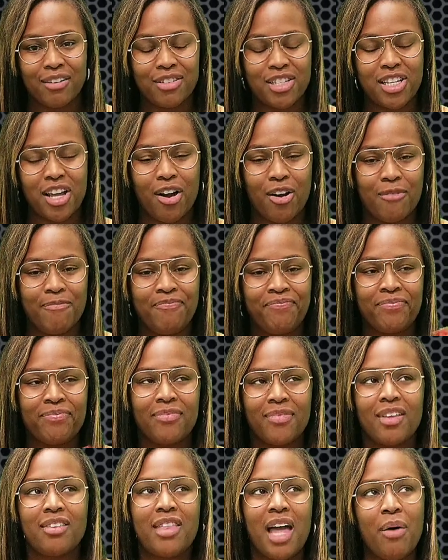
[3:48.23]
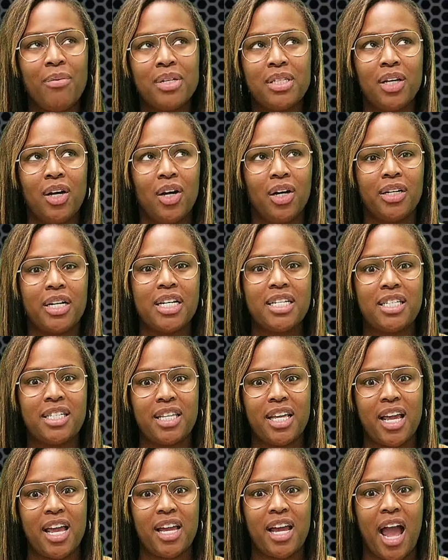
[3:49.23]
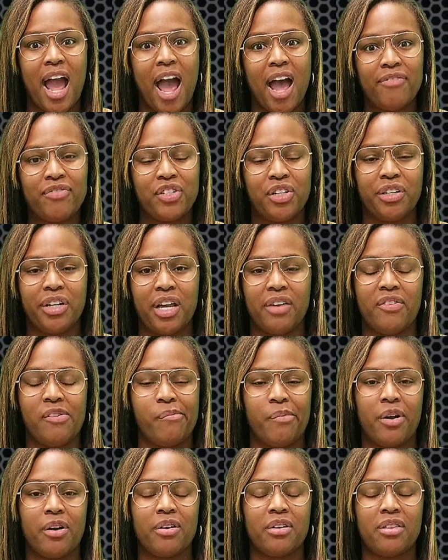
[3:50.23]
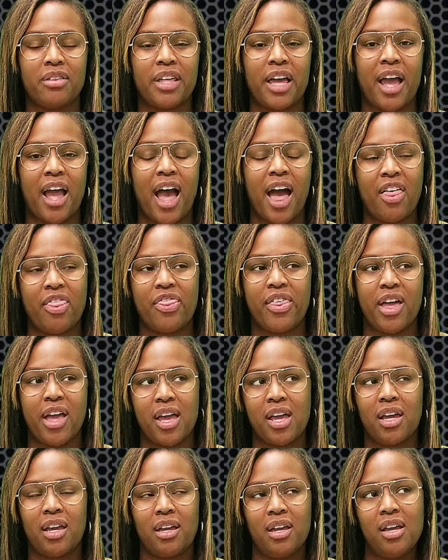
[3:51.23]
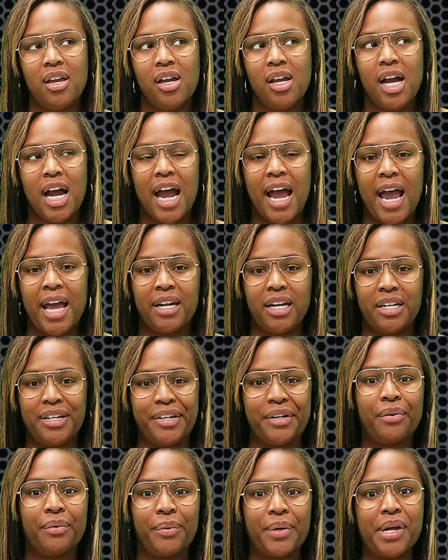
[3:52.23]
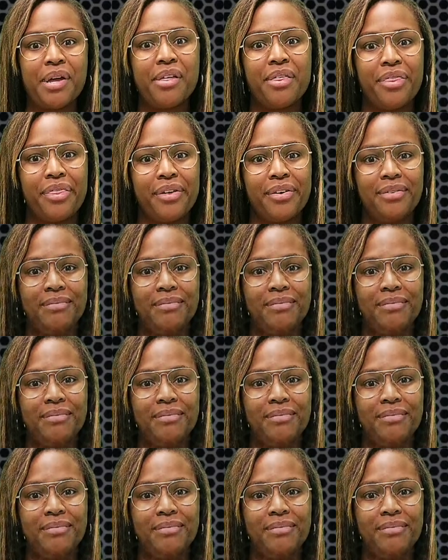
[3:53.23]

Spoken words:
So that was the hardest thing after giving birth that I think I had to deal with.